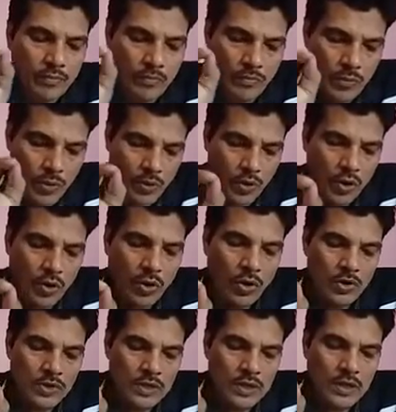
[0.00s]

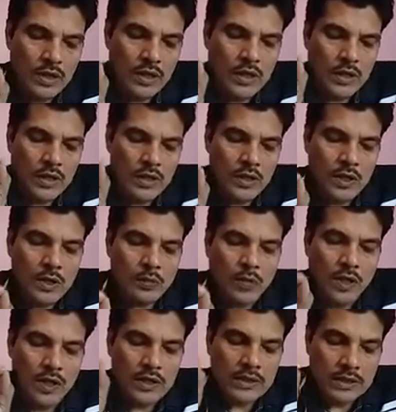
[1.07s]
because it
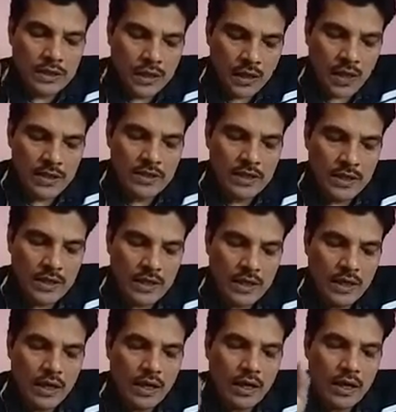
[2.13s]
was
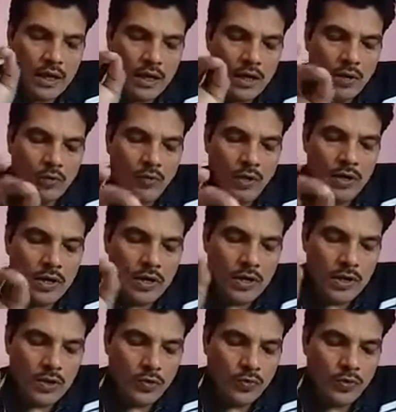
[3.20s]
grassy and
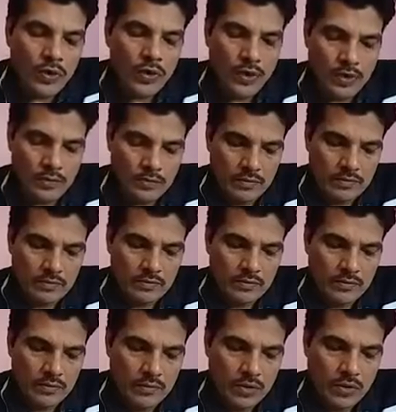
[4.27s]
wanted wear.
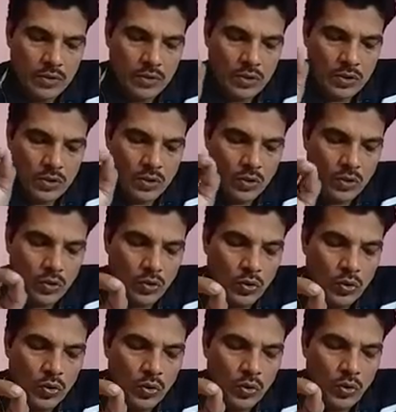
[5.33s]

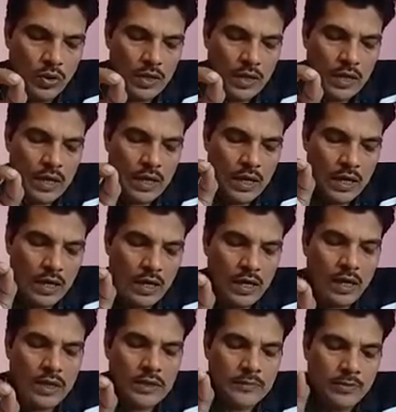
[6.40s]
Though
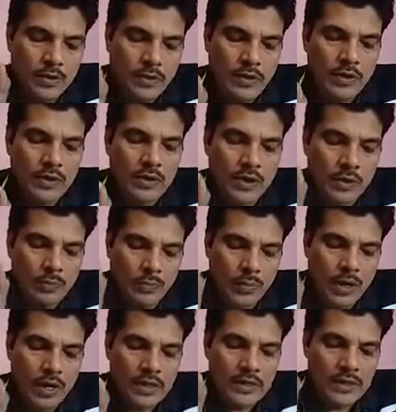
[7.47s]
as for the
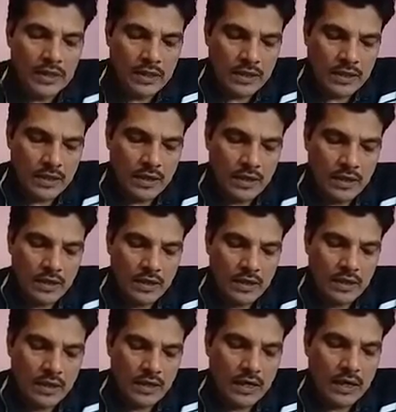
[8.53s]
passing
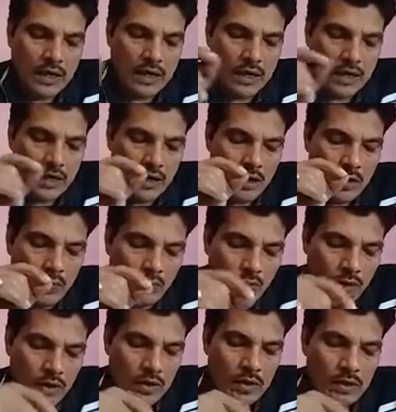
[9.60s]
there, had
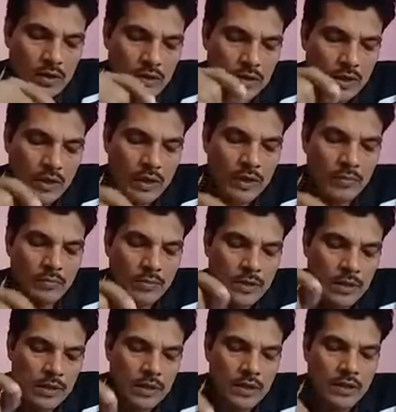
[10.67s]
worn them
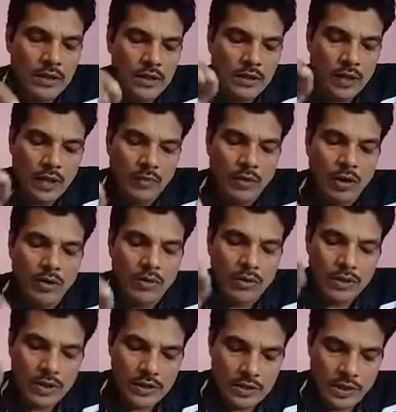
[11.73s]
really about
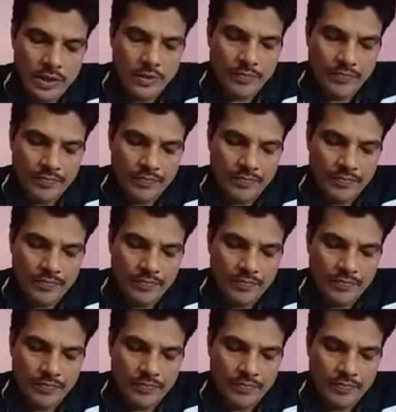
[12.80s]
the same,